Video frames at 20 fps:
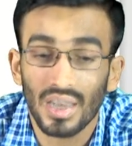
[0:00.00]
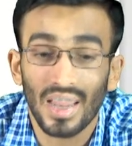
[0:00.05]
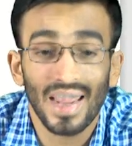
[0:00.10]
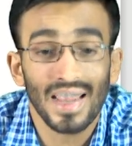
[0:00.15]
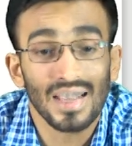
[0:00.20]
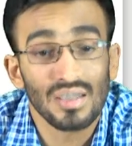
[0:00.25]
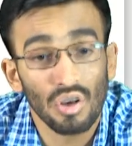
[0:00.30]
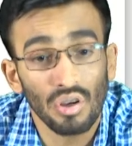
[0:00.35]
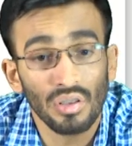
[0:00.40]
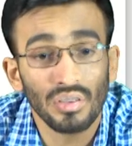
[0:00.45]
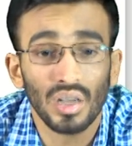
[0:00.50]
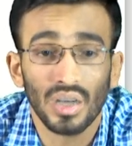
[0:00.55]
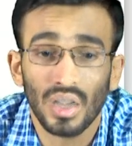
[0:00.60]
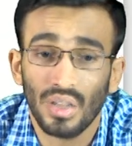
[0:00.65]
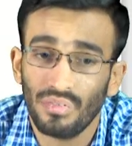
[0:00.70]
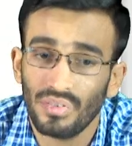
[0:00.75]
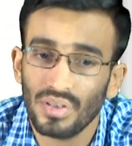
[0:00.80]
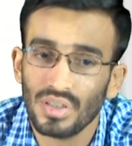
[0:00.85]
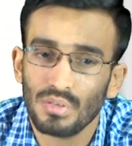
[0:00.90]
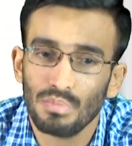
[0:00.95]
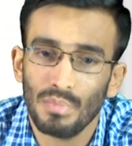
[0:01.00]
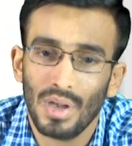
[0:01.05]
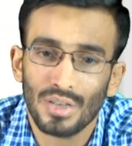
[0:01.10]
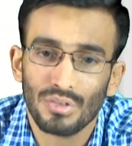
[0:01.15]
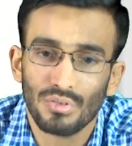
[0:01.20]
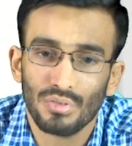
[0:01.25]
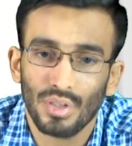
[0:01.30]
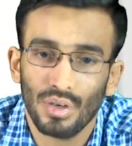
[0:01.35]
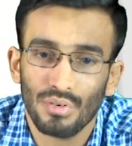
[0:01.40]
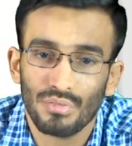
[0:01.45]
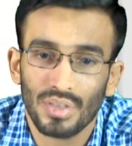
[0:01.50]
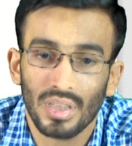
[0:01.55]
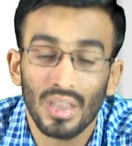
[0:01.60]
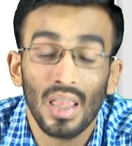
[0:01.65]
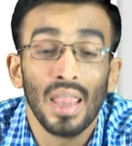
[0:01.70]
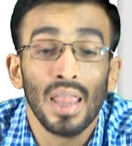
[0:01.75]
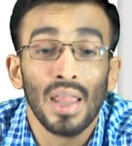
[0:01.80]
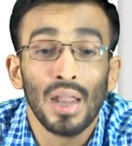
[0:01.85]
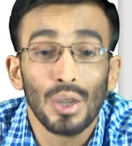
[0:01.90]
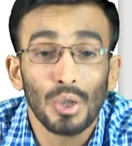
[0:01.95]
as on 31st March
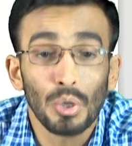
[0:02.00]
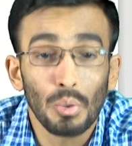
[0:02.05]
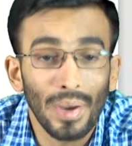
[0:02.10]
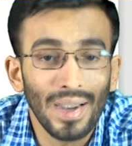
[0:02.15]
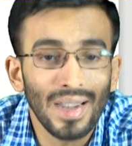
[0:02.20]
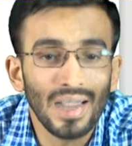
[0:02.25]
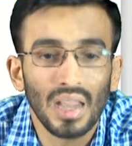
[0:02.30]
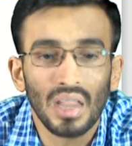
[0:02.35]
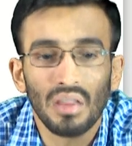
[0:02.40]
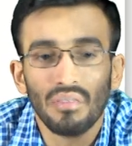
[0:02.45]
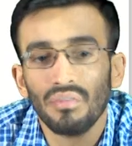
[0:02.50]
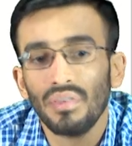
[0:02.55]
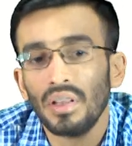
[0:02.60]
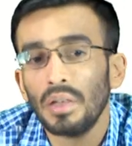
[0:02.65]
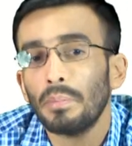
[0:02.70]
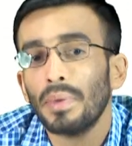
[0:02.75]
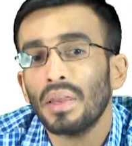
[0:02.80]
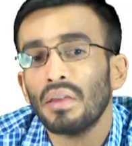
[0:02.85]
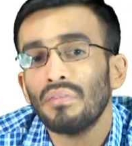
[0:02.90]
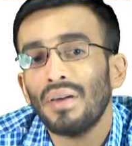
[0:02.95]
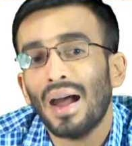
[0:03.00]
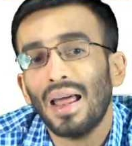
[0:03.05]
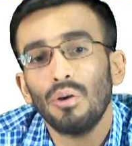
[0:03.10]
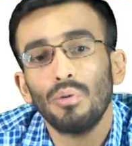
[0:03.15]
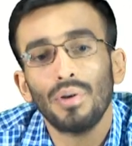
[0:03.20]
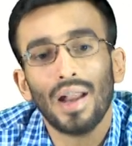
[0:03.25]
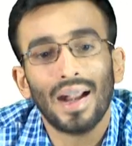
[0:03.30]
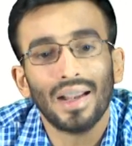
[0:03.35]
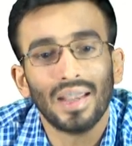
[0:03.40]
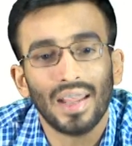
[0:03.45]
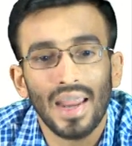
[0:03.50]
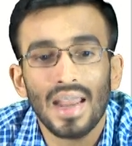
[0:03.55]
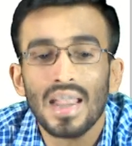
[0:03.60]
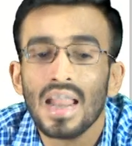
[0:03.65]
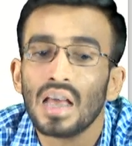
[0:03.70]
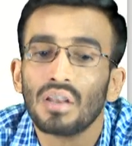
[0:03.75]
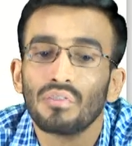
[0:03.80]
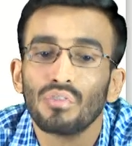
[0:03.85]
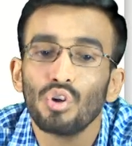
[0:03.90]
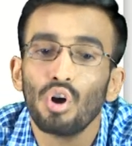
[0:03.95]
2020 will be valued at
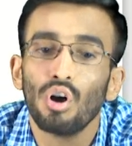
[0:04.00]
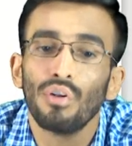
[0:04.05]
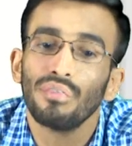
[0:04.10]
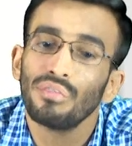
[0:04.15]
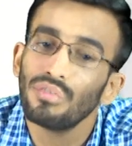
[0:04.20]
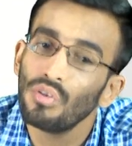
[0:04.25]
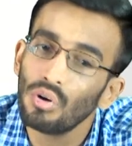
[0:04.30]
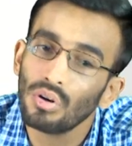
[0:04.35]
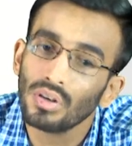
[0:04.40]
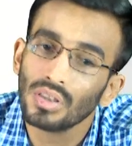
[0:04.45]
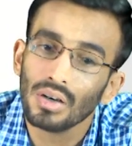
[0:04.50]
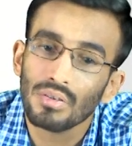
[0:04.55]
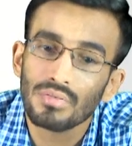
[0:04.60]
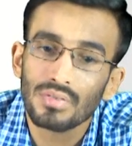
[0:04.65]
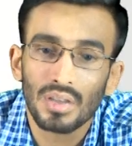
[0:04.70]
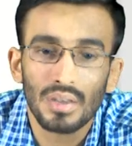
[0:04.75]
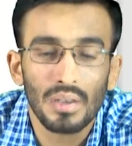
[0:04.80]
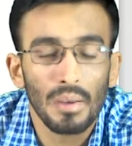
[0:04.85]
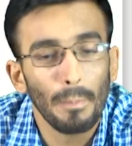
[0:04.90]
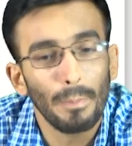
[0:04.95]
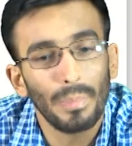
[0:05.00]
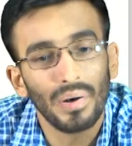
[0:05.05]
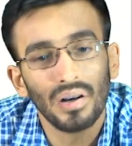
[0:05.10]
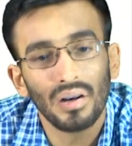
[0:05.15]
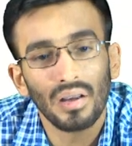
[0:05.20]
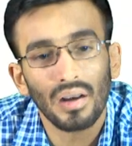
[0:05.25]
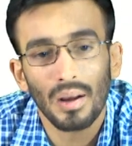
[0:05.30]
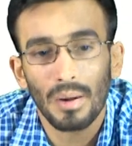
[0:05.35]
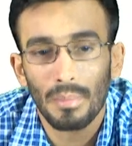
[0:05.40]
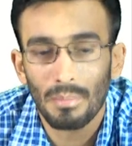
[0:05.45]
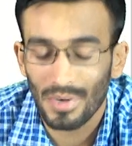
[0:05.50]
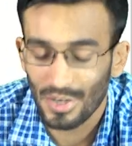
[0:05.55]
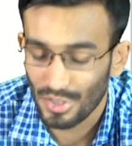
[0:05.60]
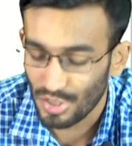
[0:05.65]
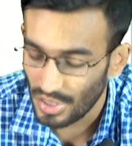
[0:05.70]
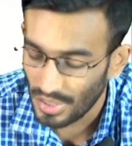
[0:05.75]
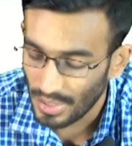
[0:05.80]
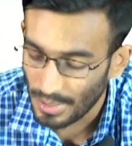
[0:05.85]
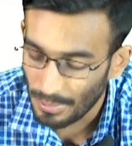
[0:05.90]
NRV of 4,000 per machine.